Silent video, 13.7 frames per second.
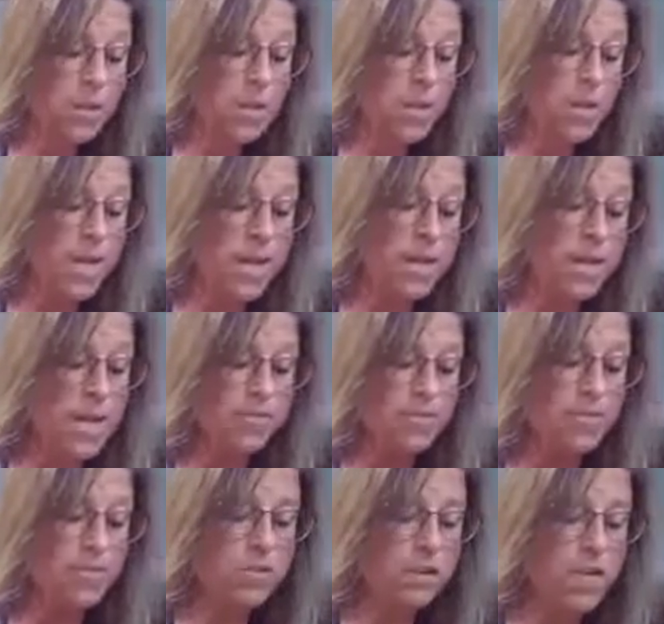look at
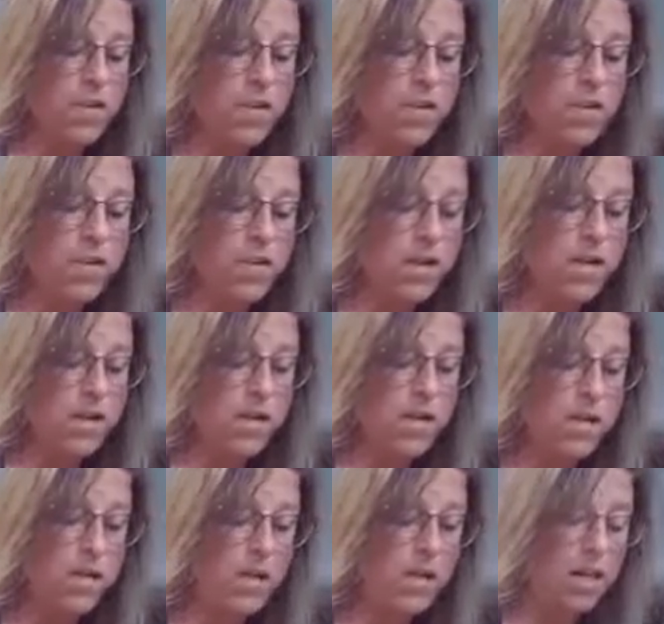after I get done
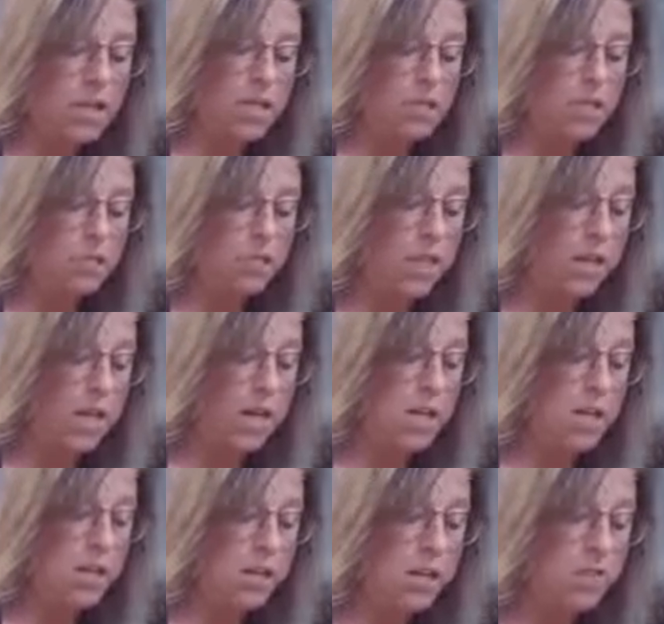and
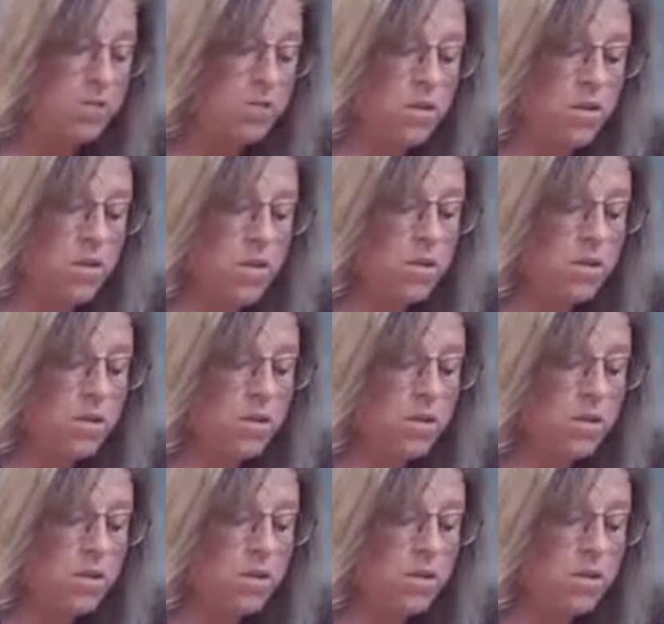respond to you.